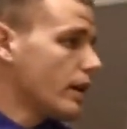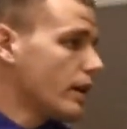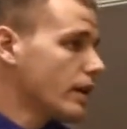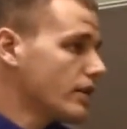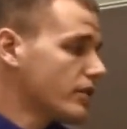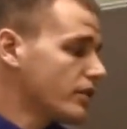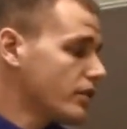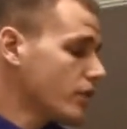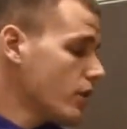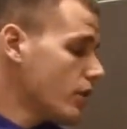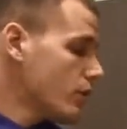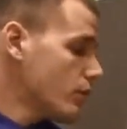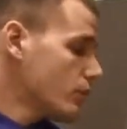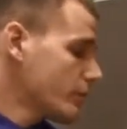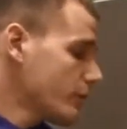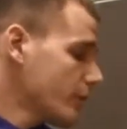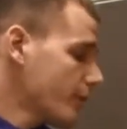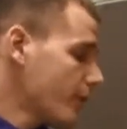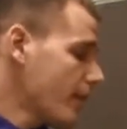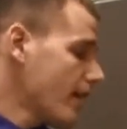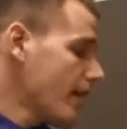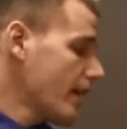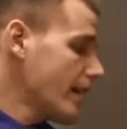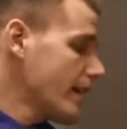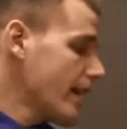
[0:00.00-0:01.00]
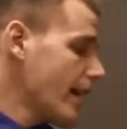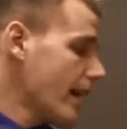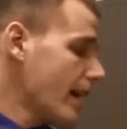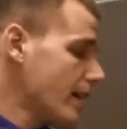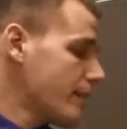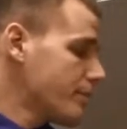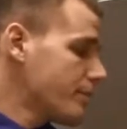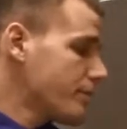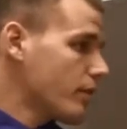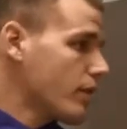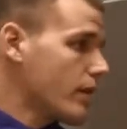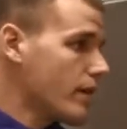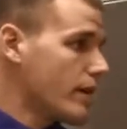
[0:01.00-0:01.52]
So, to find
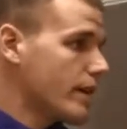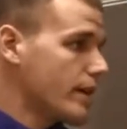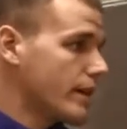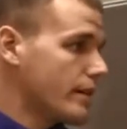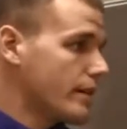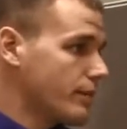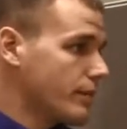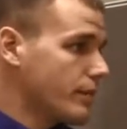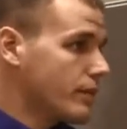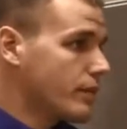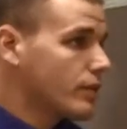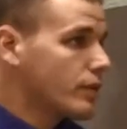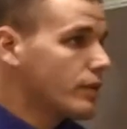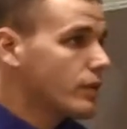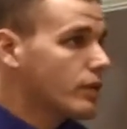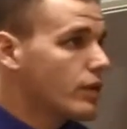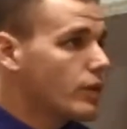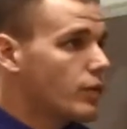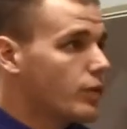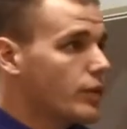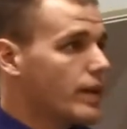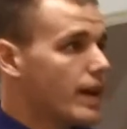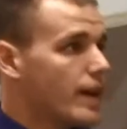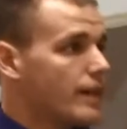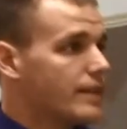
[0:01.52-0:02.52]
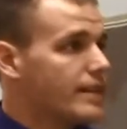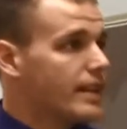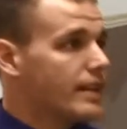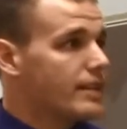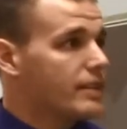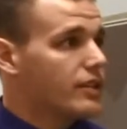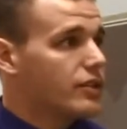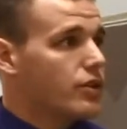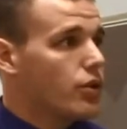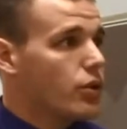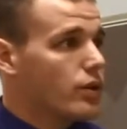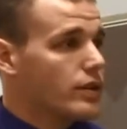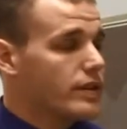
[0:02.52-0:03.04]
A prime, we got to take
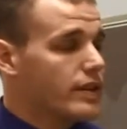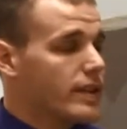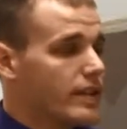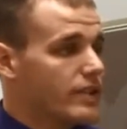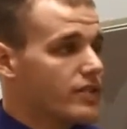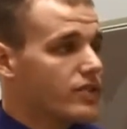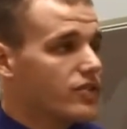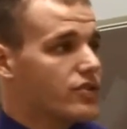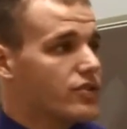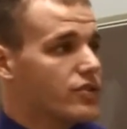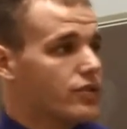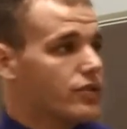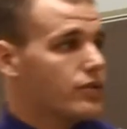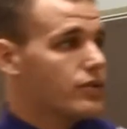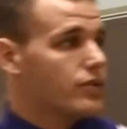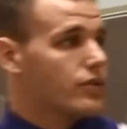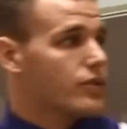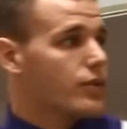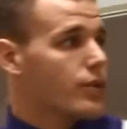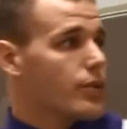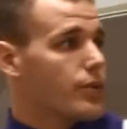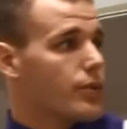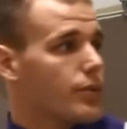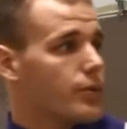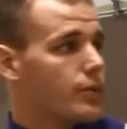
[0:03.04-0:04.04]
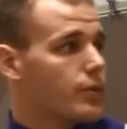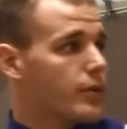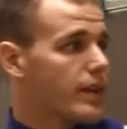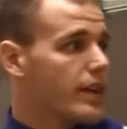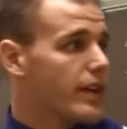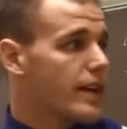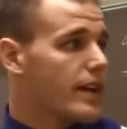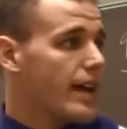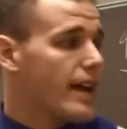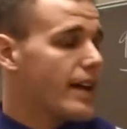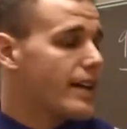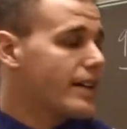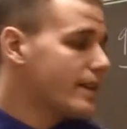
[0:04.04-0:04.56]
the coordinates
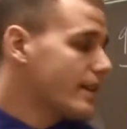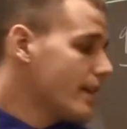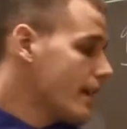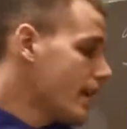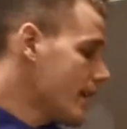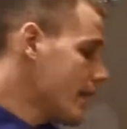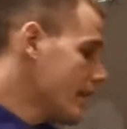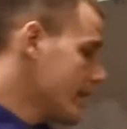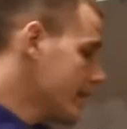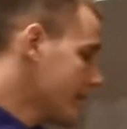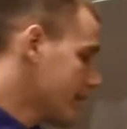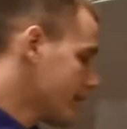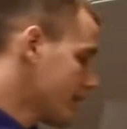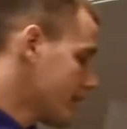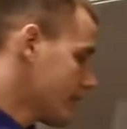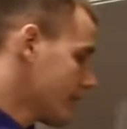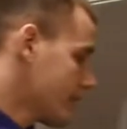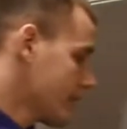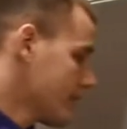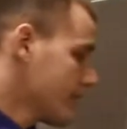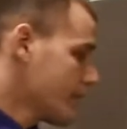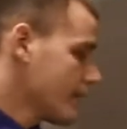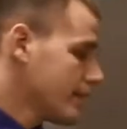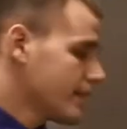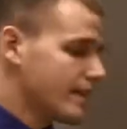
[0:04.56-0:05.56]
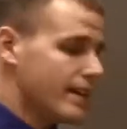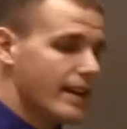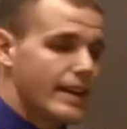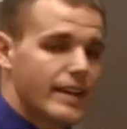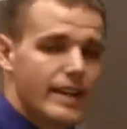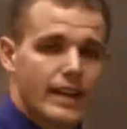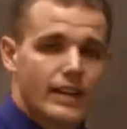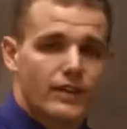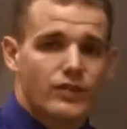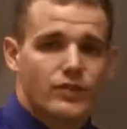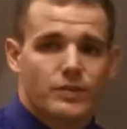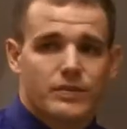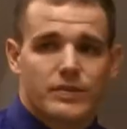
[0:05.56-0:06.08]
3 and 9. Take
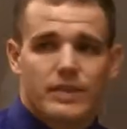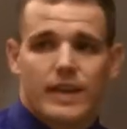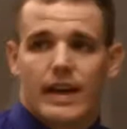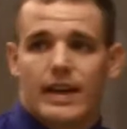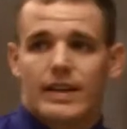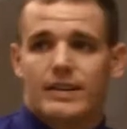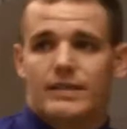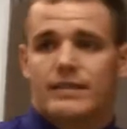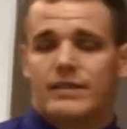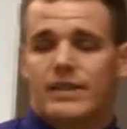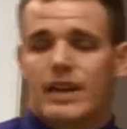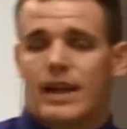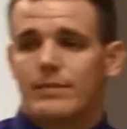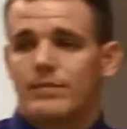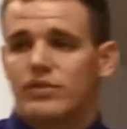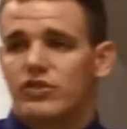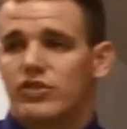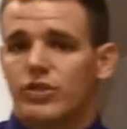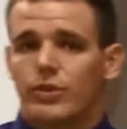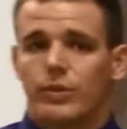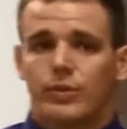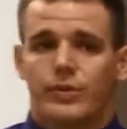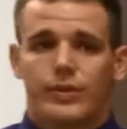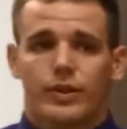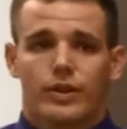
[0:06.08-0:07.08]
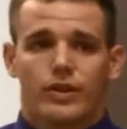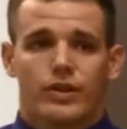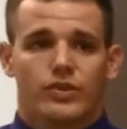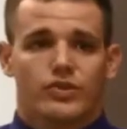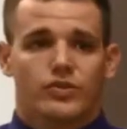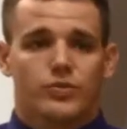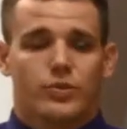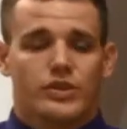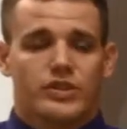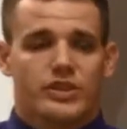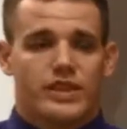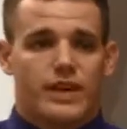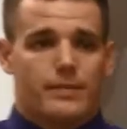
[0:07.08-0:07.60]
each one times
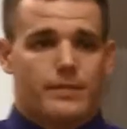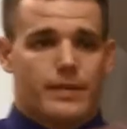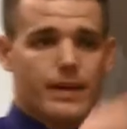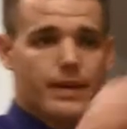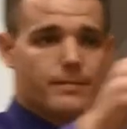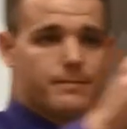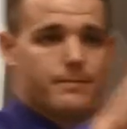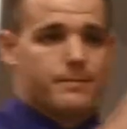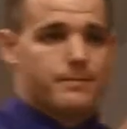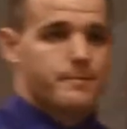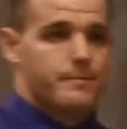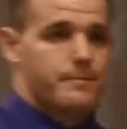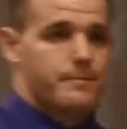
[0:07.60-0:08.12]
2/3. What'd you get, ma'am?